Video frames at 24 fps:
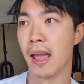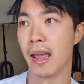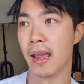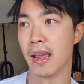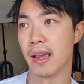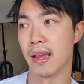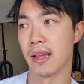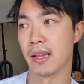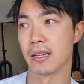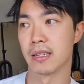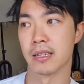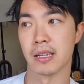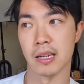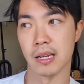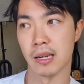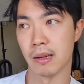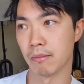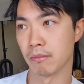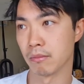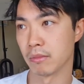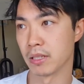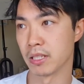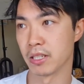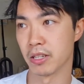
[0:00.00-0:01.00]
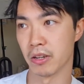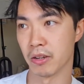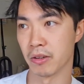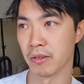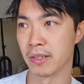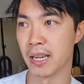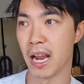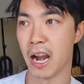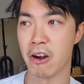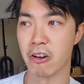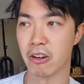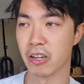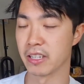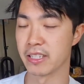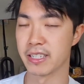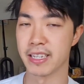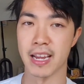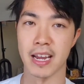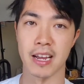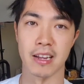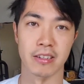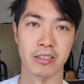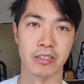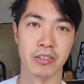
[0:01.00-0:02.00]
And so
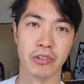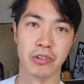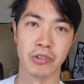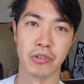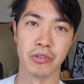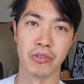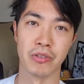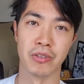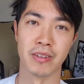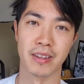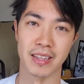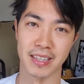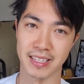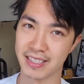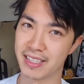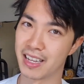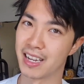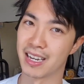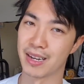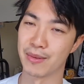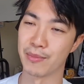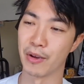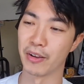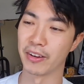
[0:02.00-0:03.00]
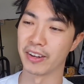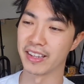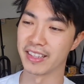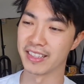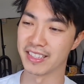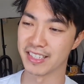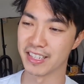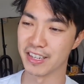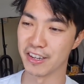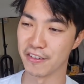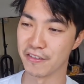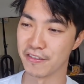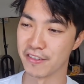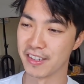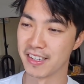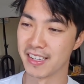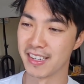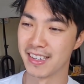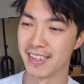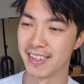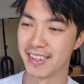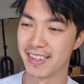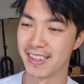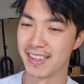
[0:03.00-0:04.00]
narrowed it down to the starter motor
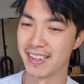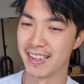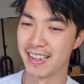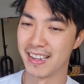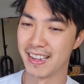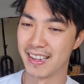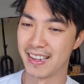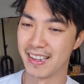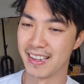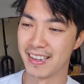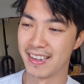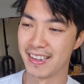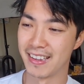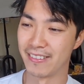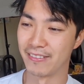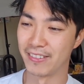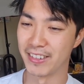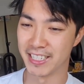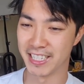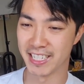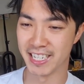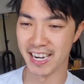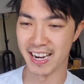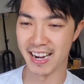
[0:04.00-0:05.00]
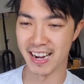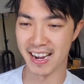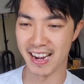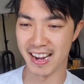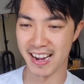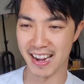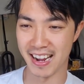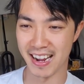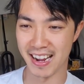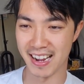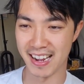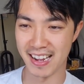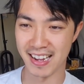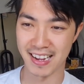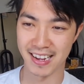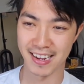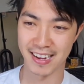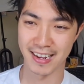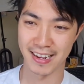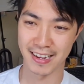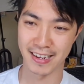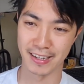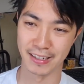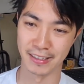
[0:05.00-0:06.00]
itself, which
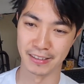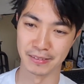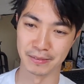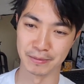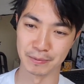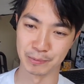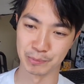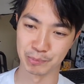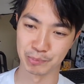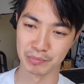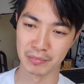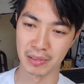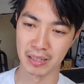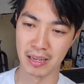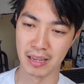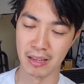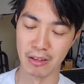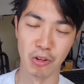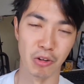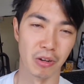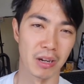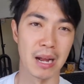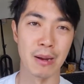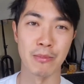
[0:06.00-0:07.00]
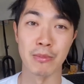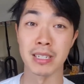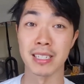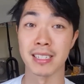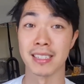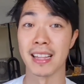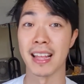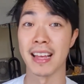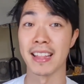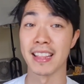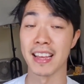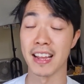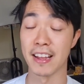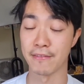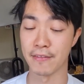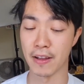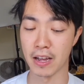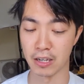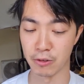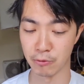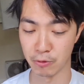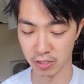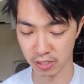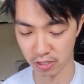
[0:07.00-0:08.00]
look, I'm just glad
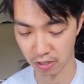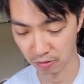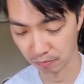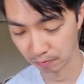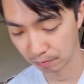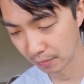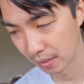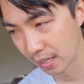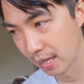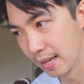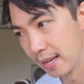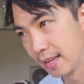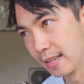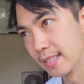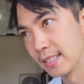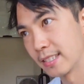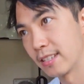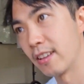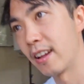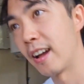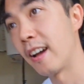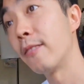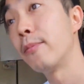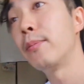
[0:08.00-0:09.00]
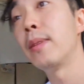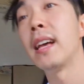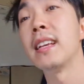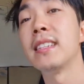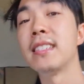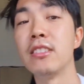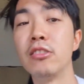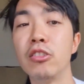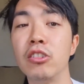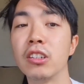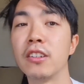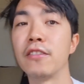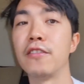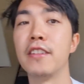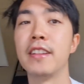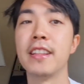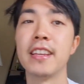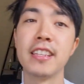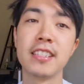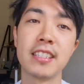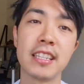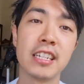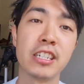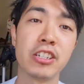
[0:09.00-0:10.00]
that I found a result. So I've placed an
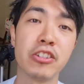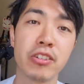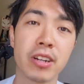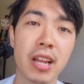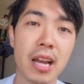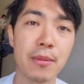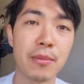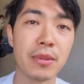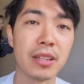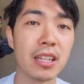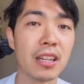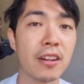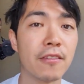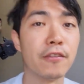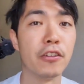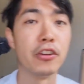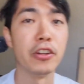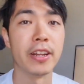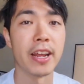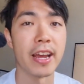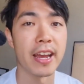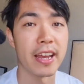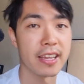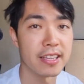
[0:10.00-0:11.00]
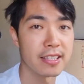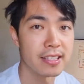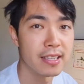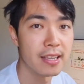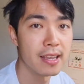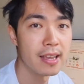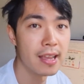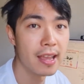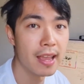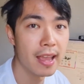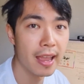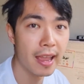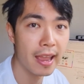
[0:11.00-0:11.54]
order for this. It should come in a few days.